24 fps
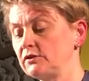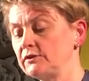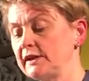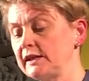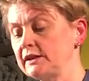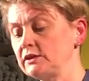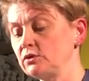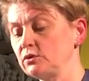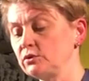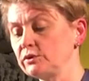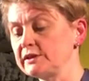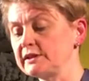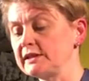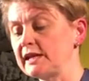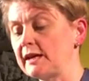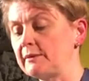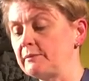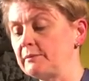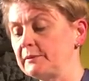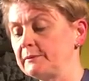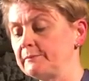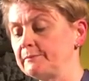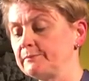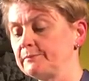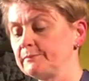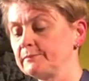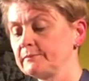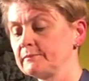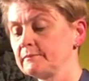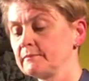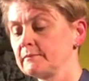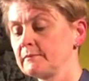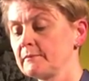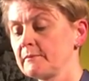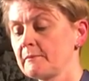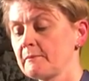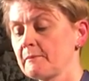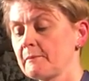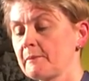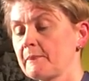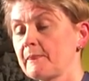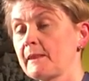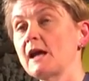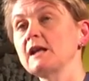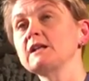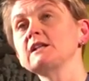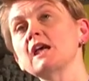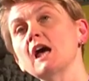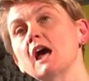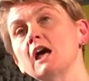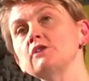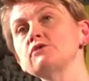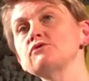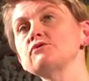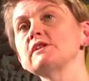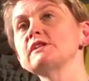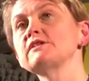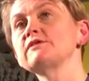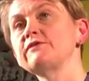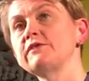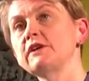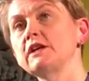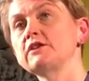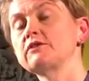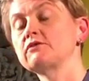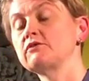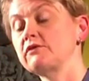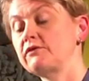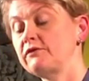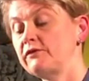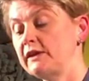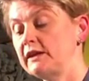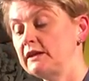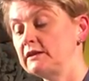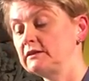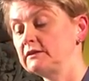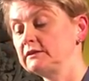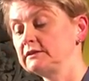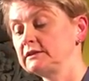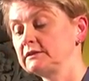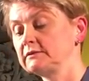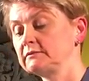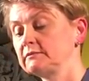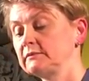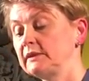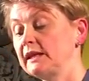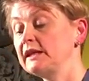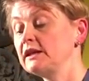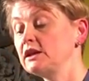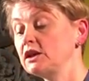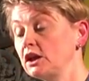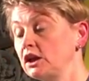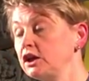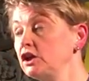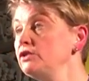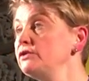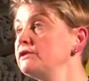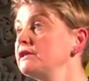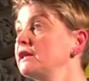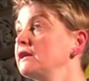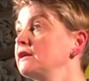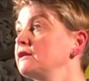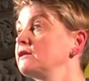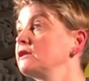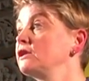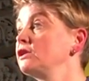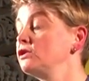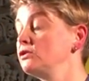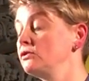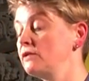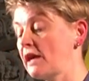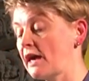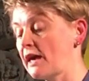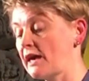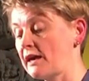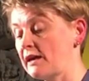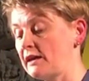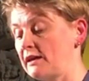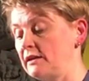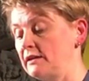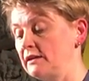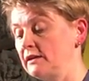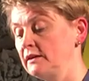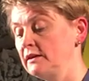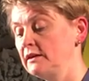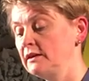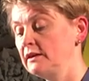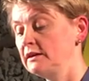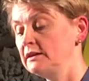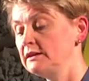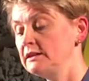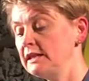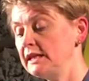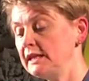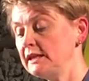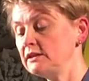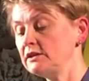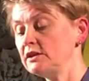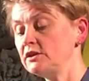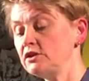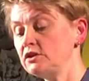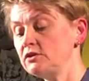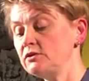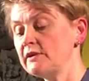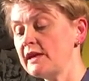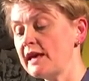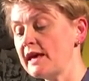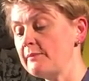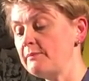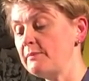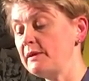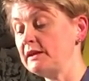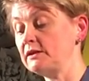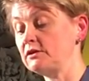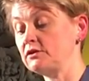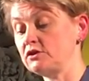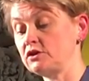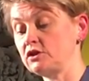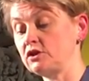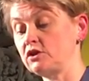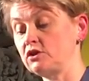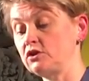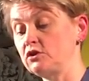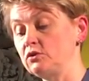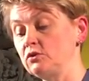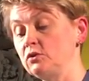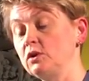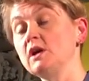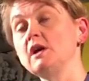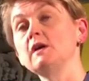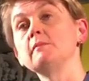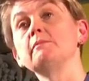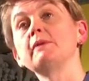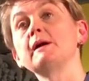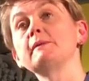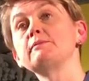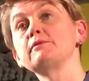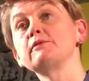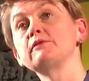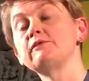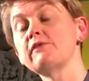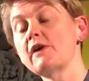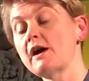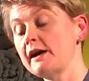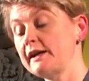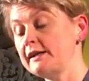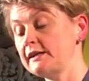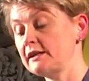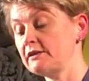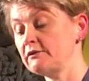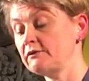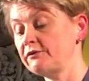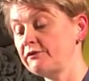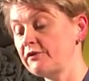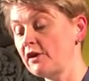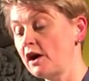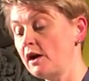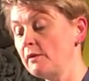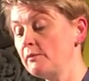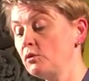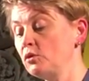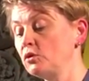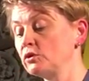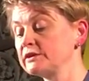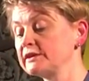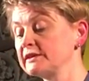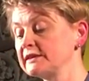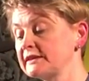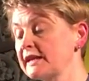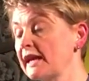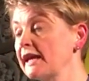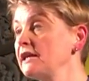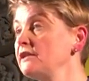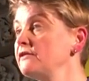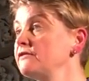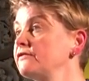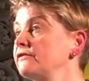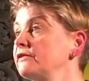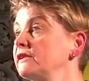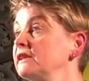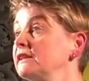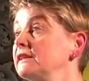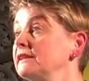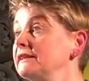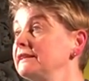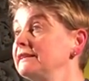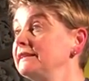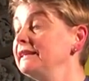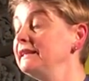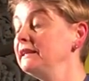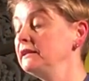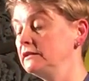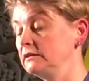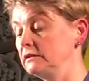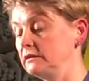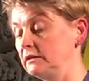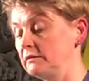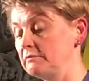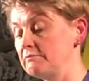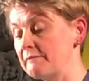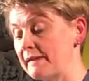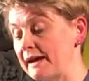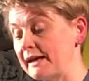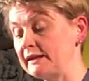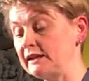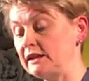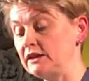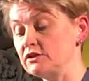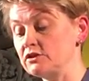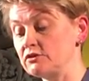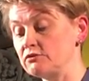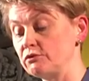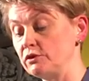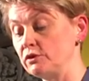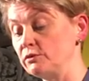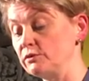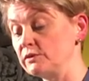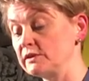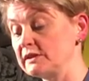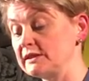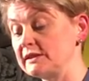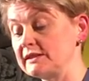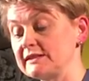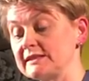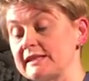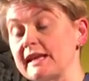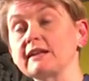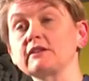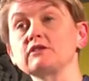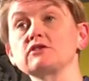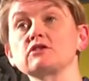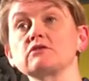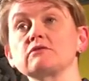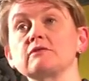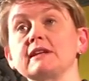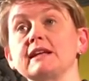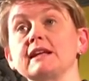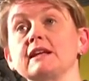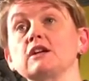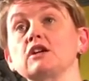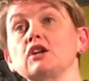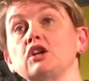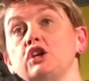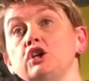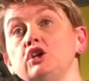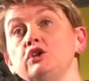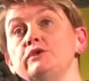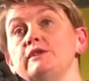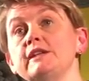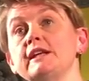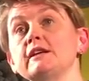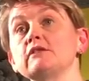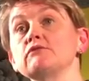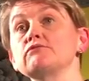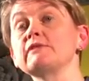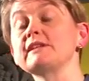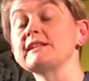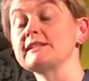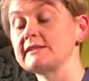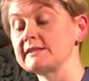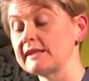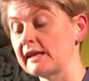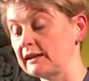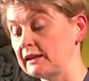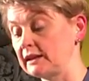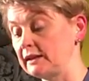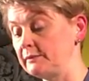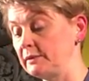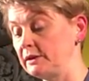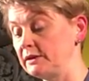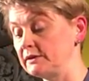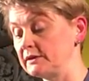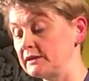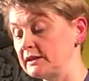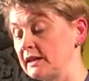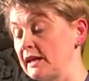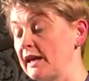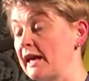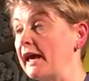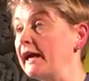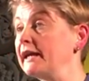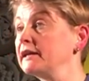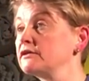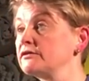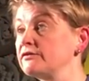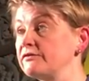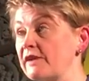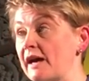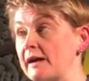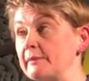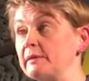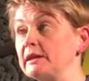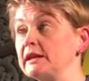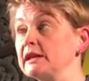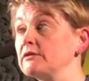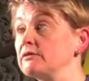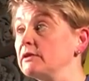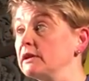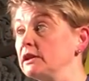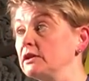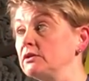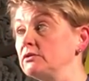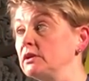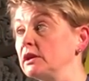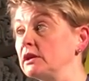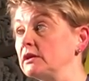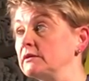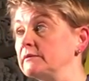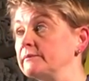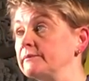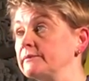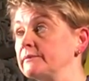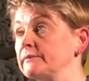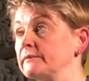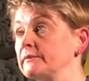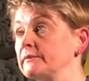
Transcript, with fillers: on their doorstep. And countries further afield, including the UK, need to do their bit too by providing far more safe, legal, managed routes to sanctuary, including resettlement and family reunion.